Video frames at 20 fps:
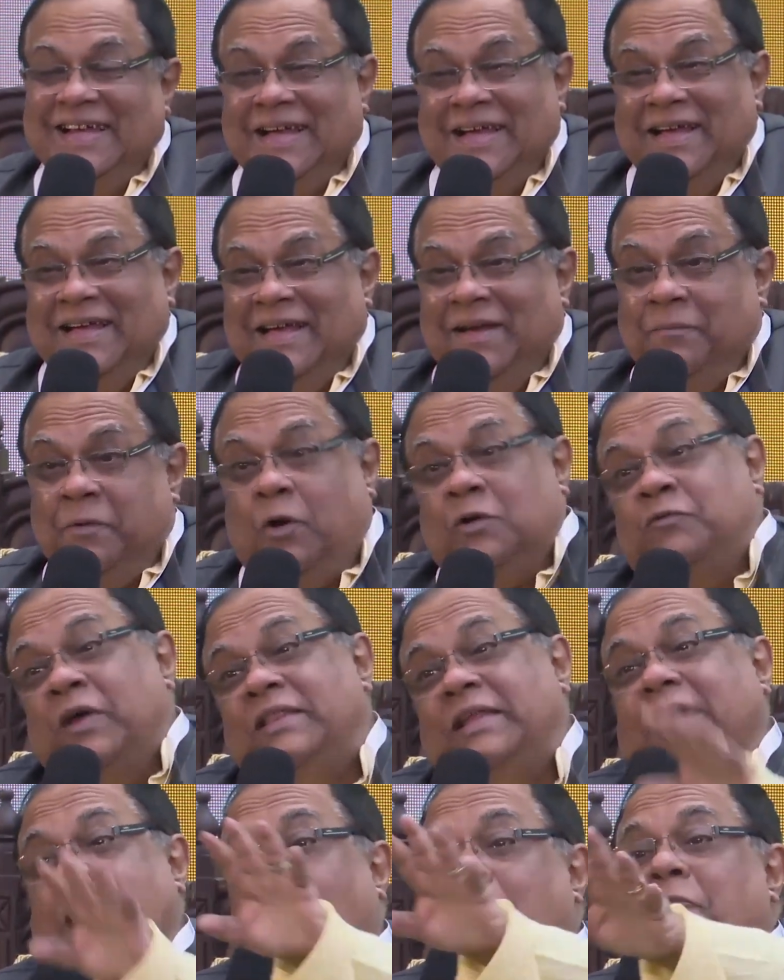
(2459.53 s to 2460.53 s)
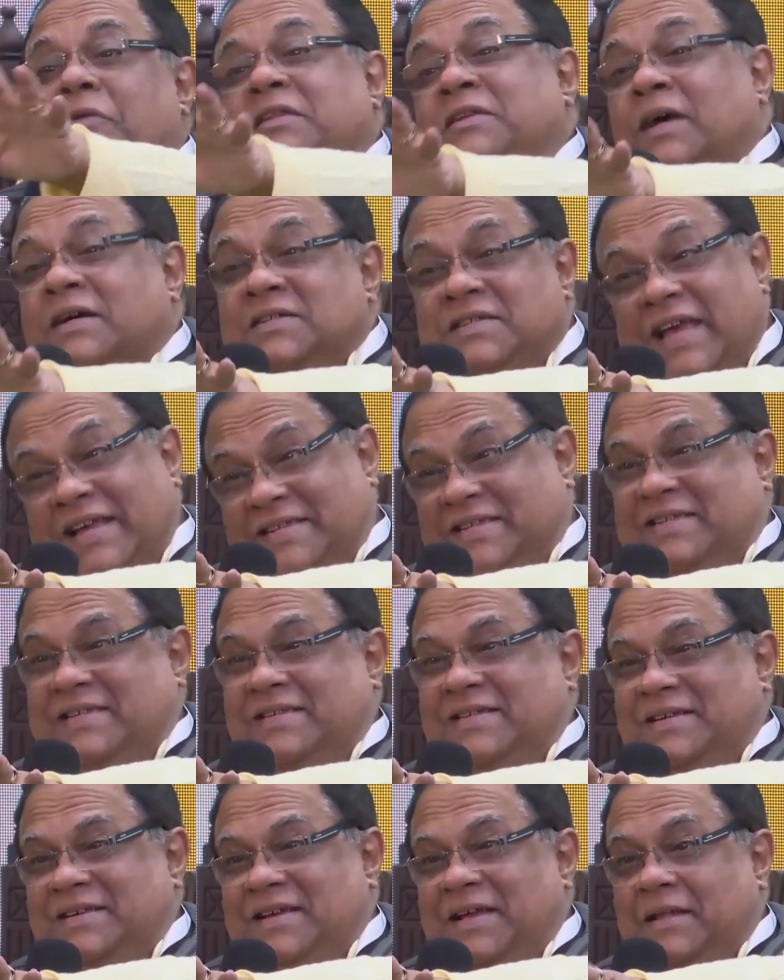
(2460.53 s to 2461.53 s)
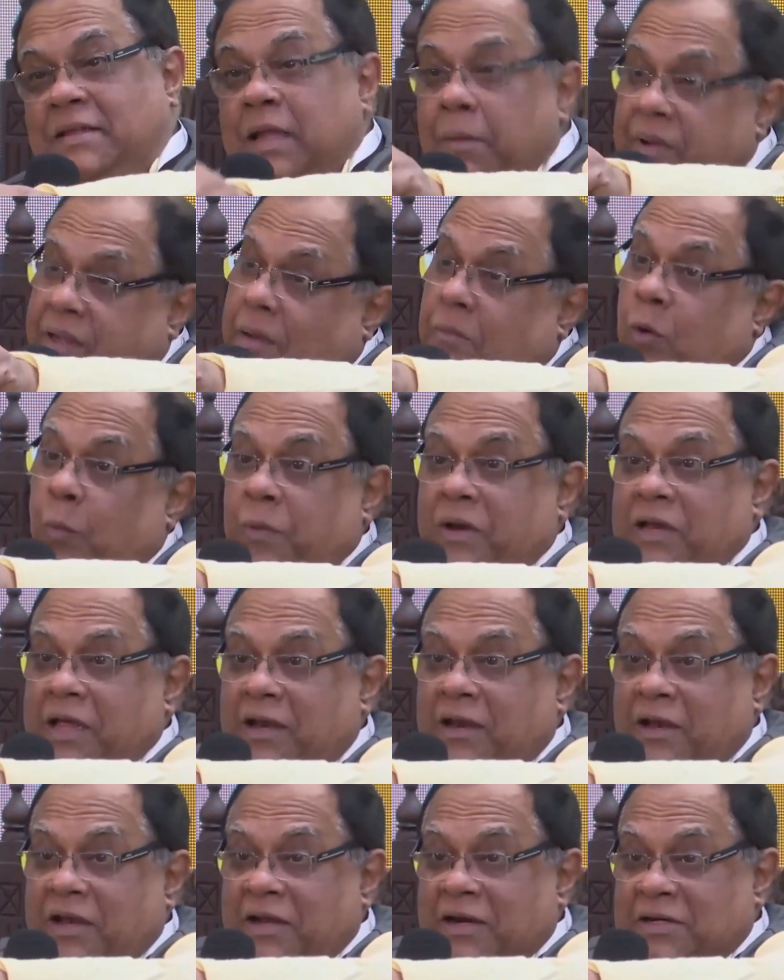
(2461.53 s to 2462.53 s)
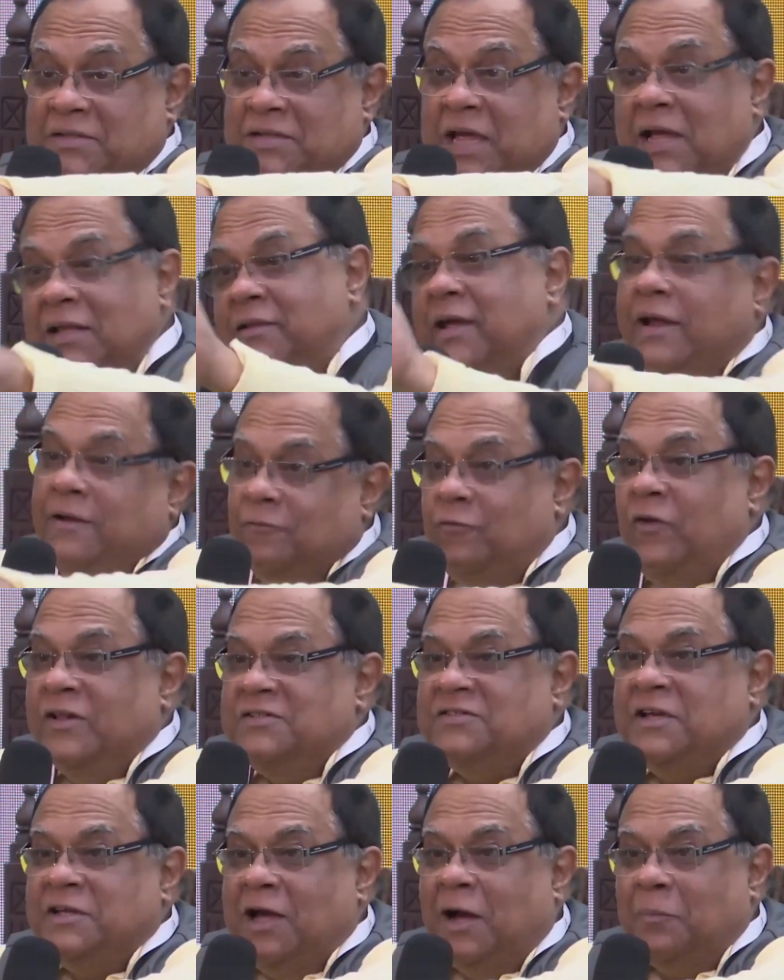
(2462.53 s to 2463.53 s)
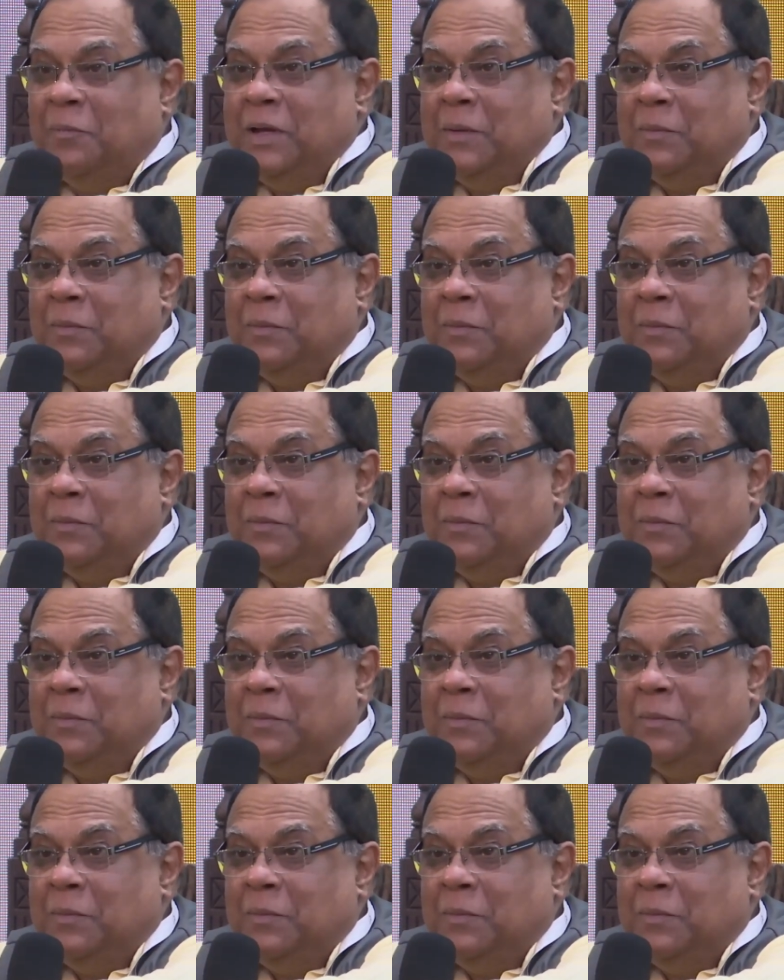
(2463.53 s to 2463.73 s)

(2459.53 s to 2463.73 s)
Because when they come with success, they become opinion leaders. They influence the young people.